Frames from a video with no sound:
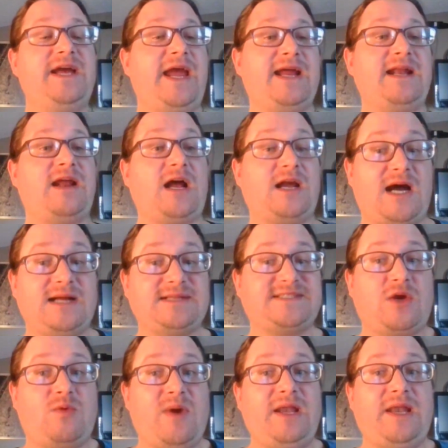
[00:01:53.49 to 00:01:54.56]
and
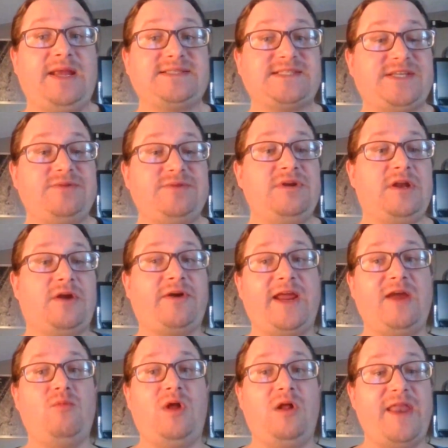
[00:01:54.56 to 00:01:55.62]
consequently, student
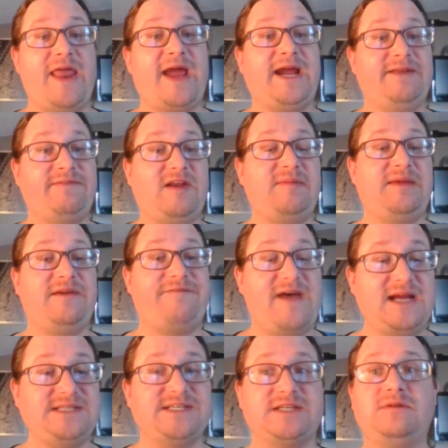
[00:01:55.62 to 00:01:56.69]
learning will negatively be
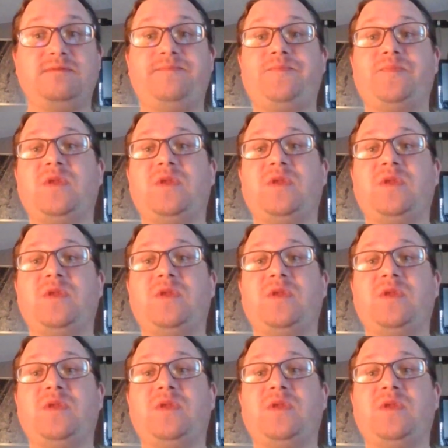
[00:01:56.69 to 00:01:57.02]
affected.